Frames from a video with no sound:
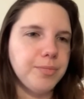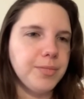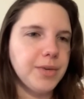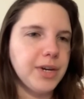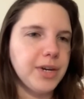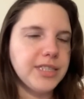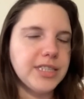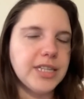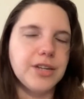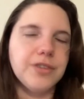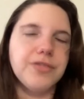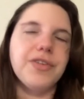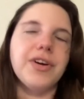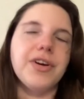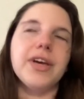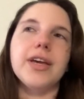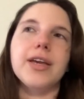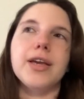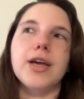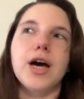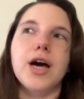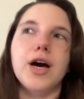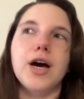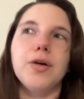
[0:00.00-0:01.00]

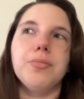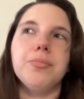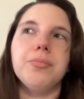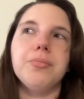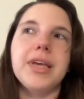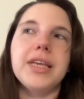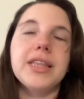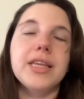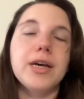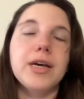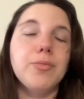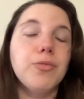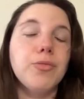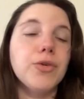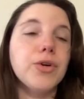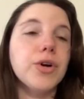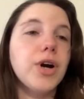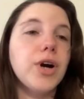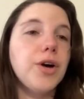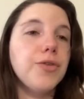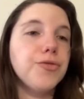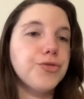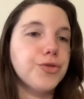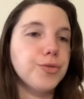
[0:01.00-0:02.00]
identifying um, make that more
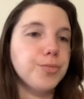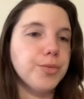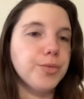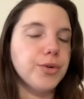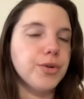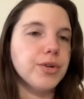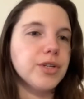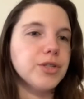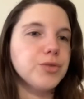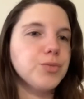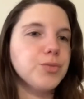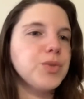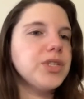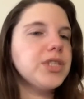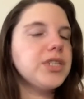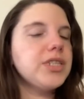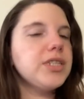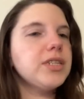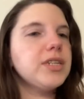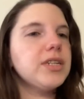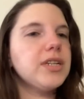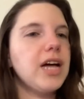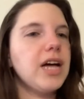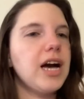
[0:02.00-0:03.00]
comfortable because we
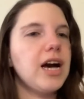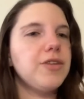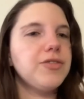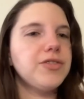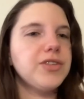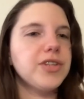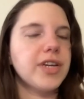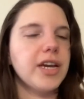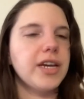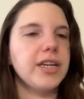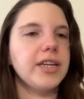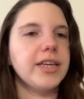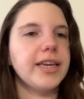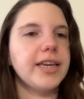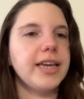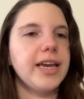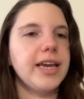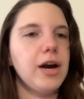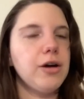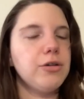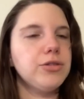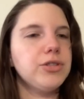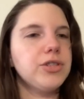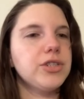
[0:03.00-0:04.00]
still have to kind of
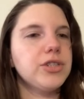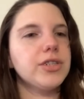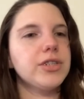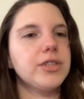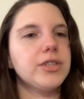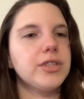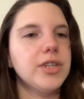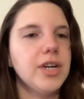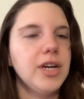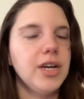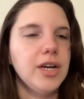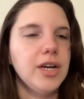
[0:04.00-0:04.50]
counter